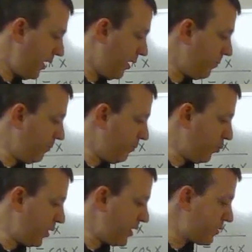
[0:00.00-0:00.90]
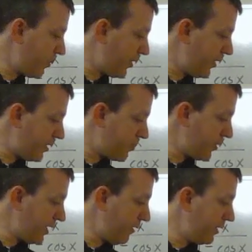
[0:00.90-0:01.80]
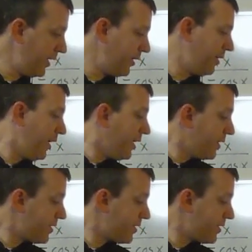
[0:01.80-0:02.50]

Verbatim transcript: Um, whereas with this one down here,